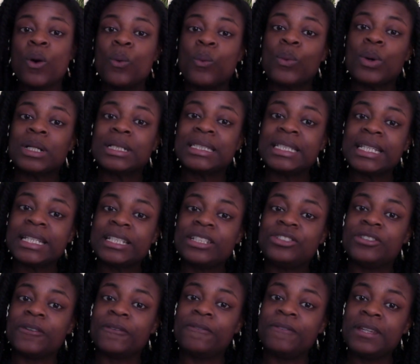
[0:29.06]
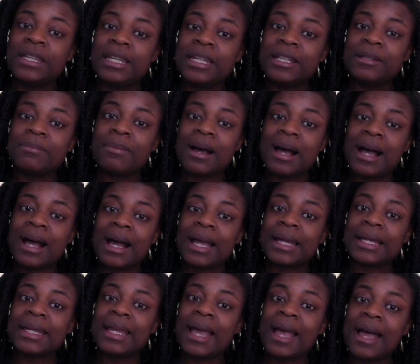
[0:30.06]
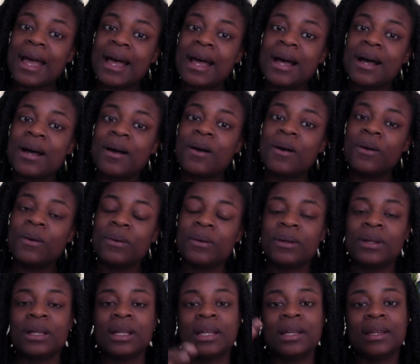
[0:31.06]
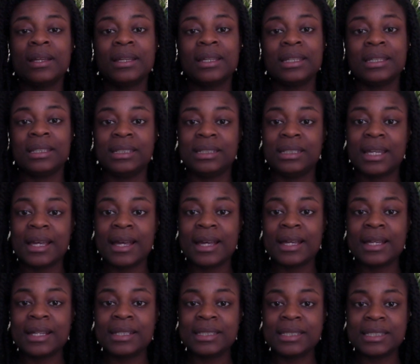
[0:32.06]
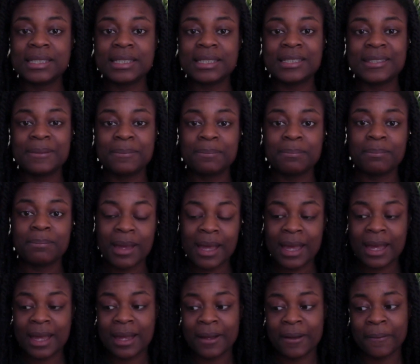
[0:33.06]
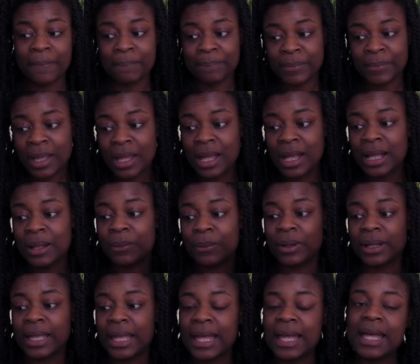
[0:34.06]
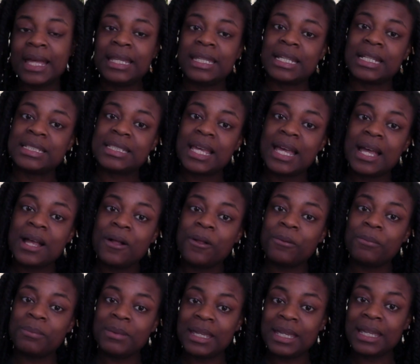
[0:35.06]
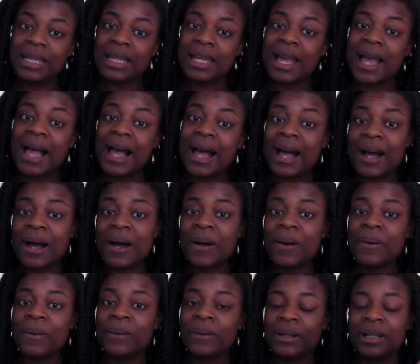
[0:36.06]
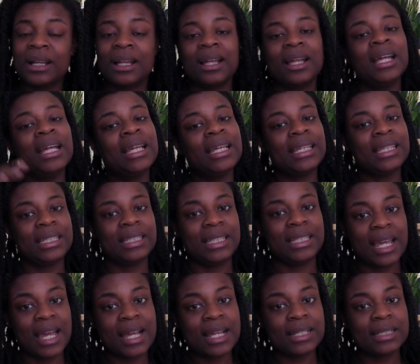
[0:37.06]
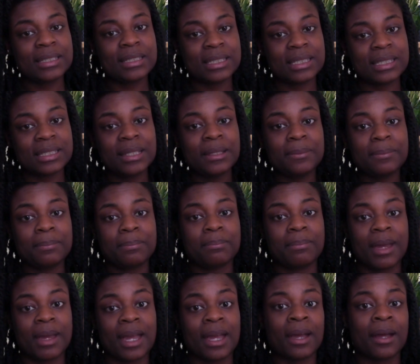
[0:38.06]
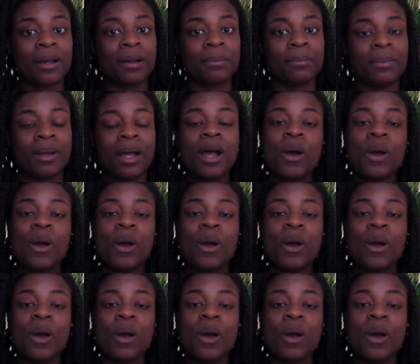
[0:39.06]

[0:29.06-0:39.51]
Well, did you feed my cow? Yes, ma'am. Well, can you tell me how? Yes, ma'am.